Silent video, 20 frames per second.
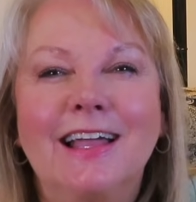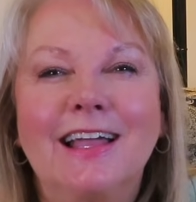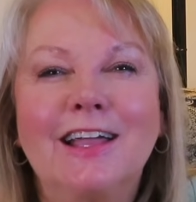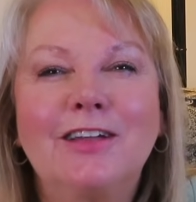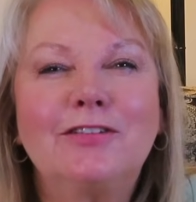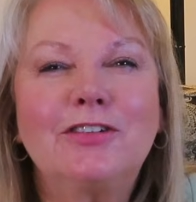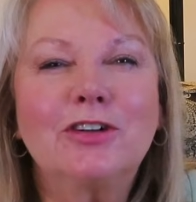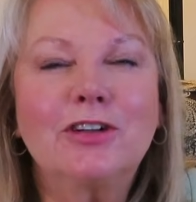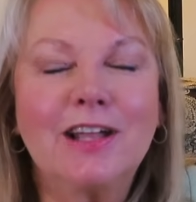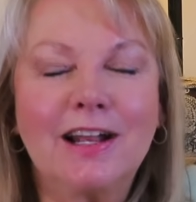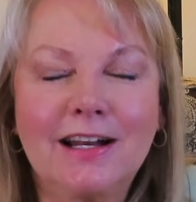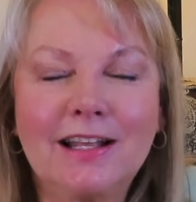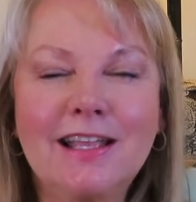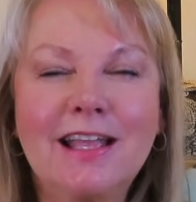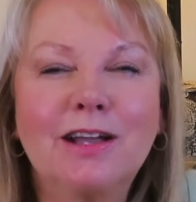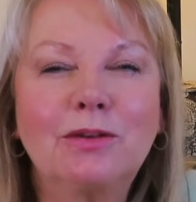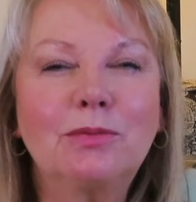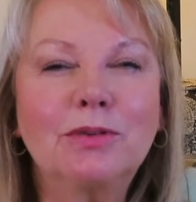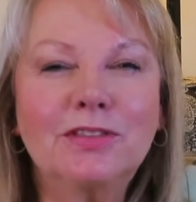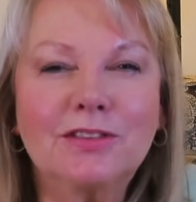If you're getting
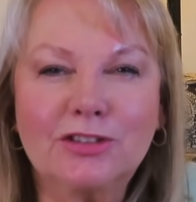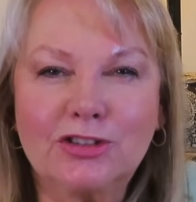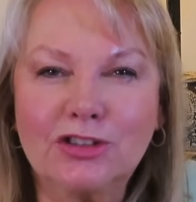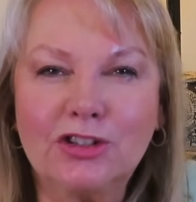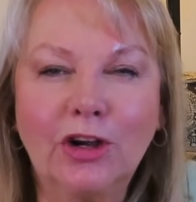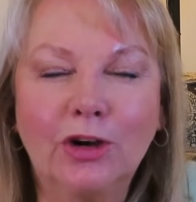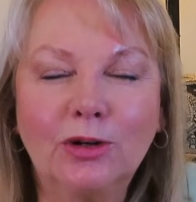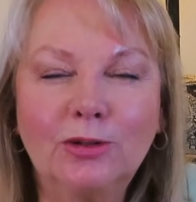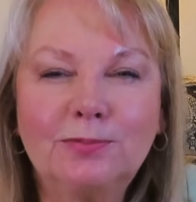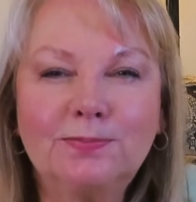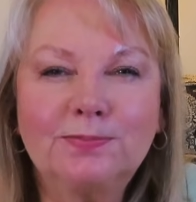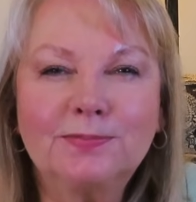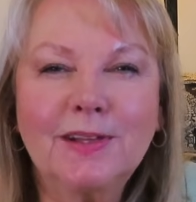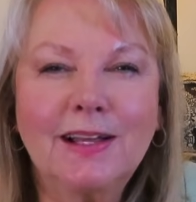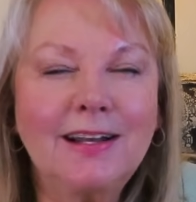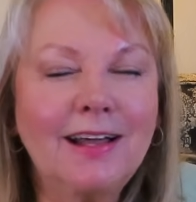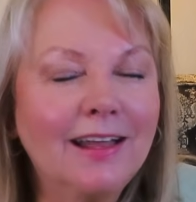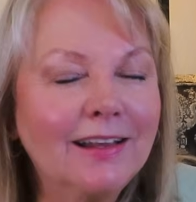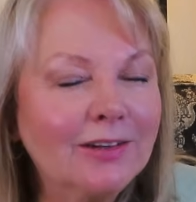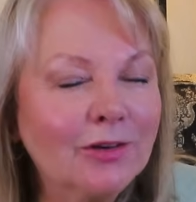hit with snow,
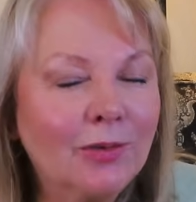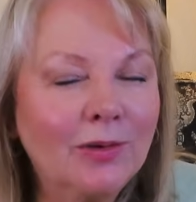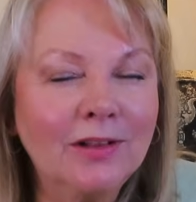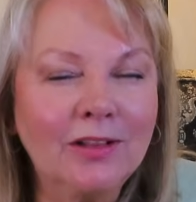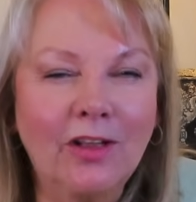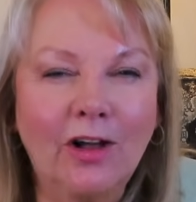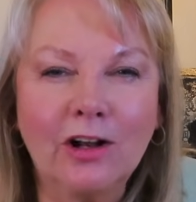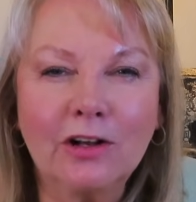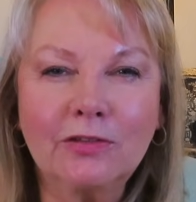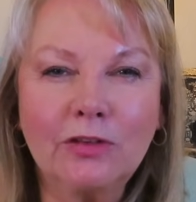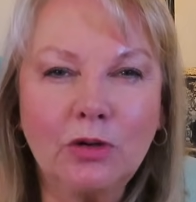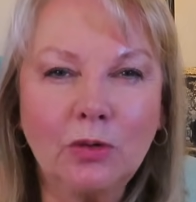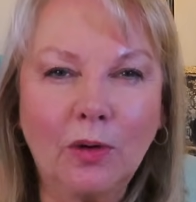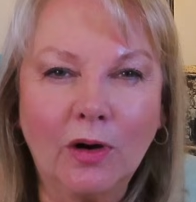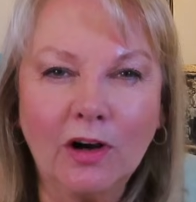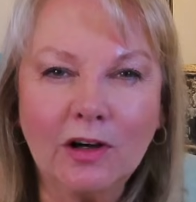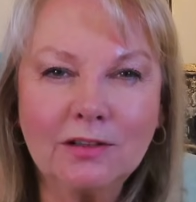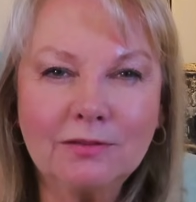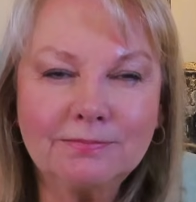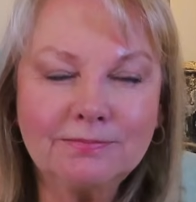and I know a lot of you
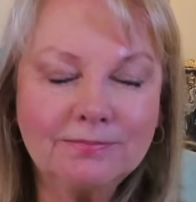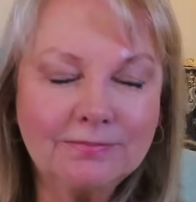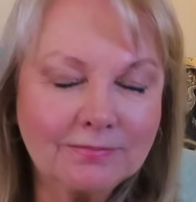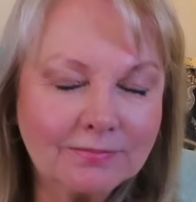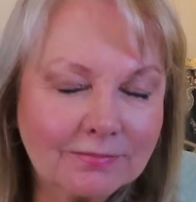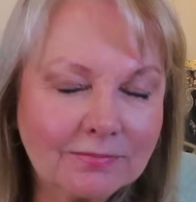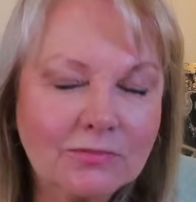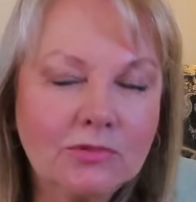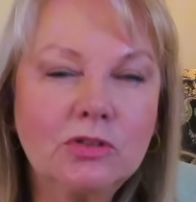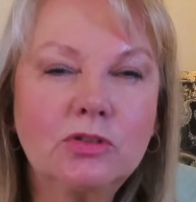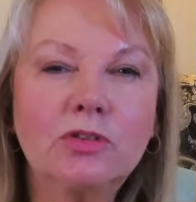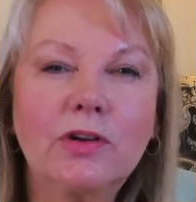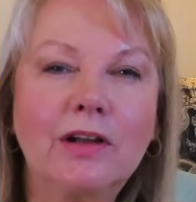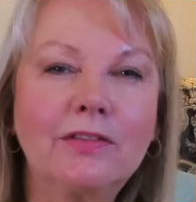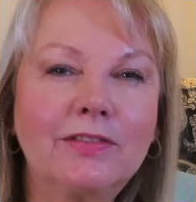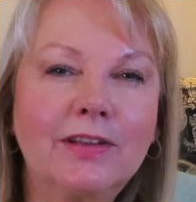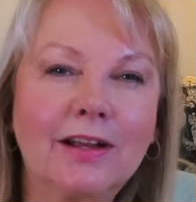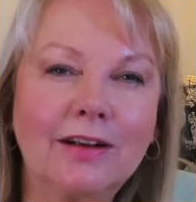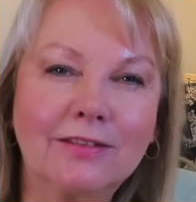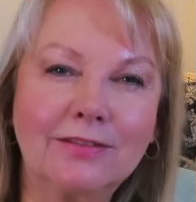are,
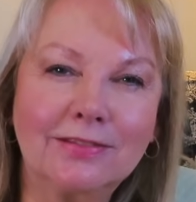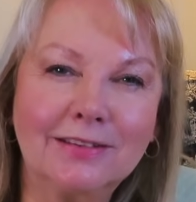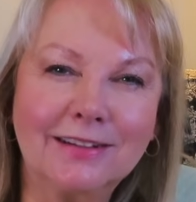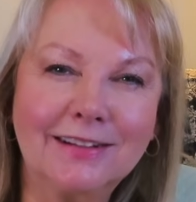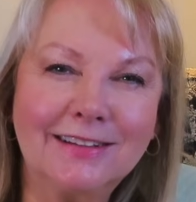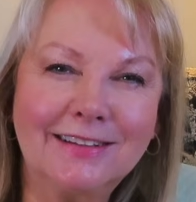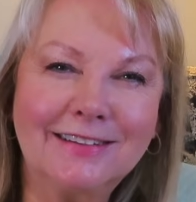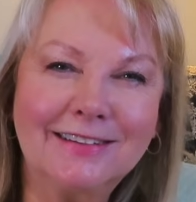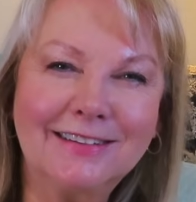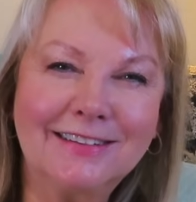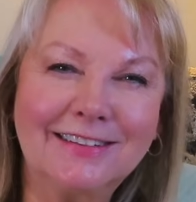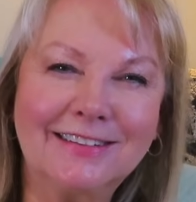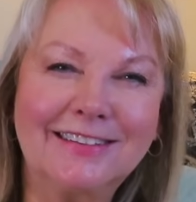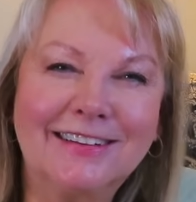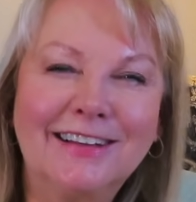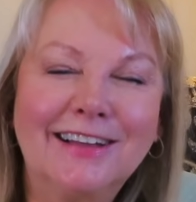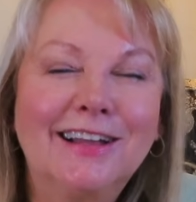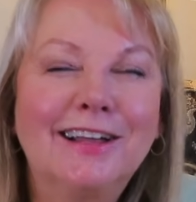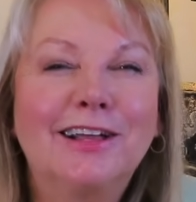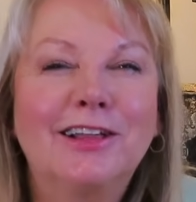drive carefully.
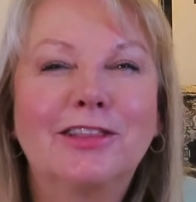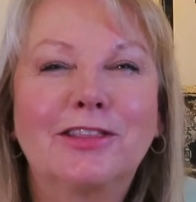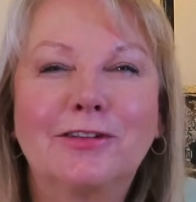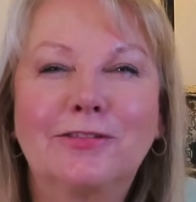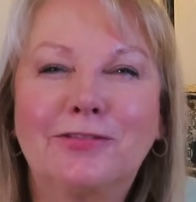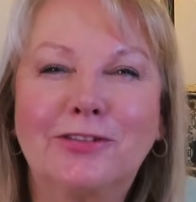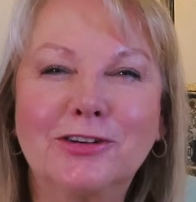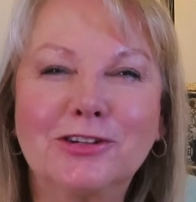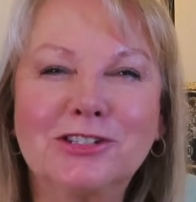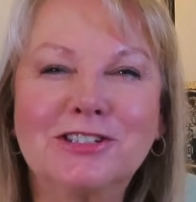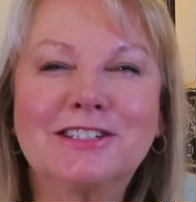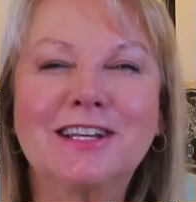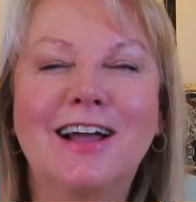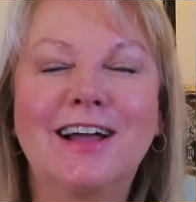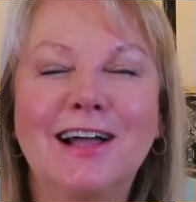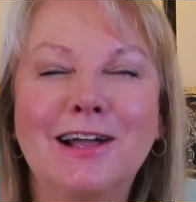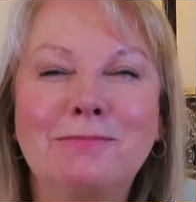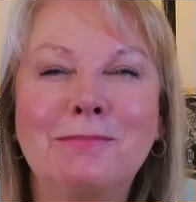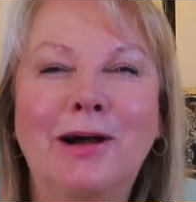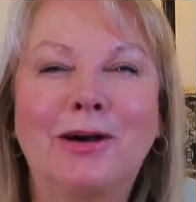The first
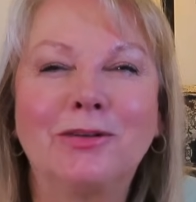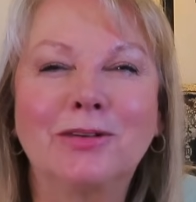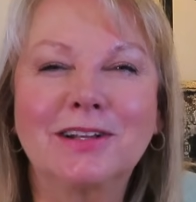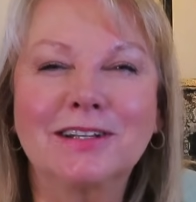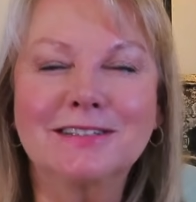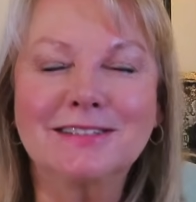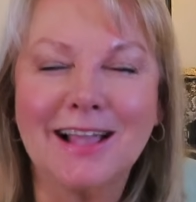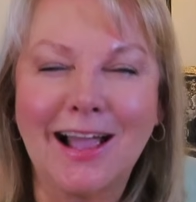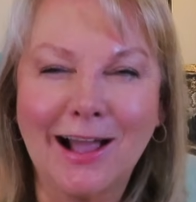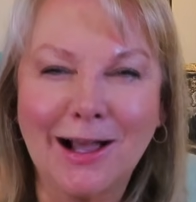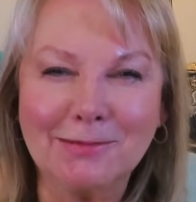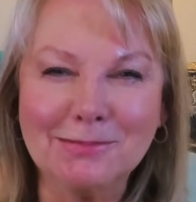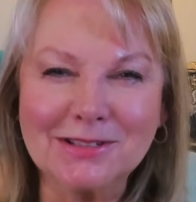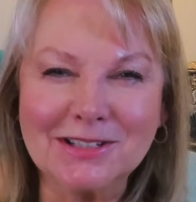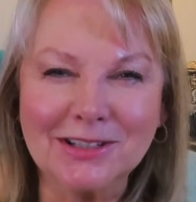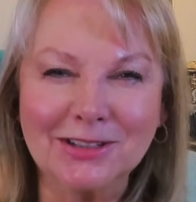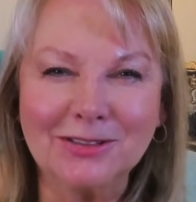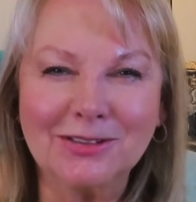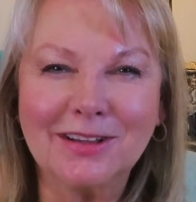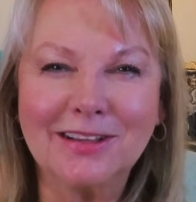time out is
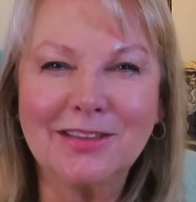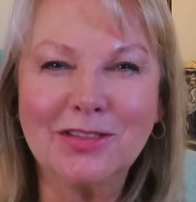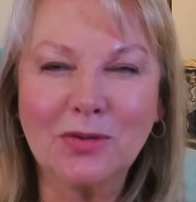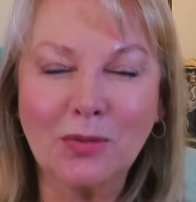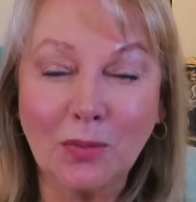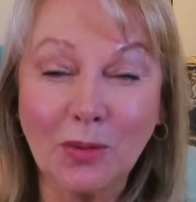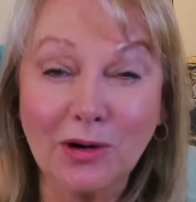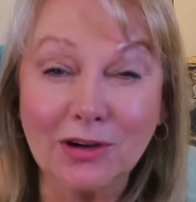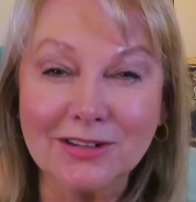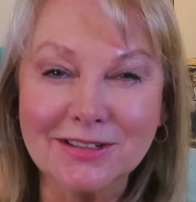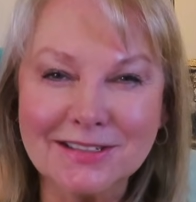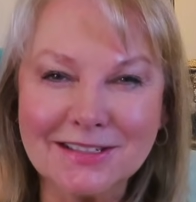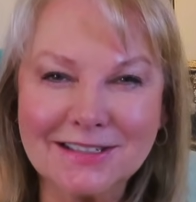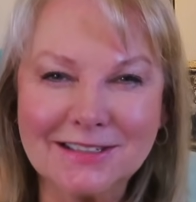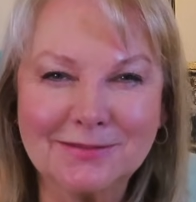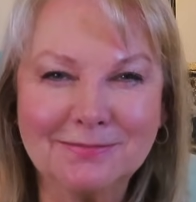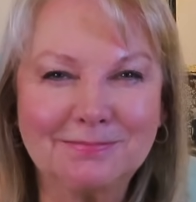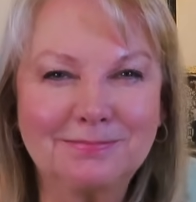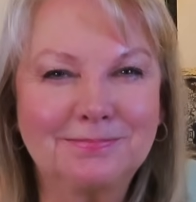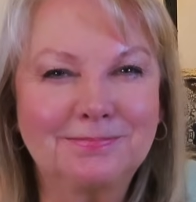absolutely the worst.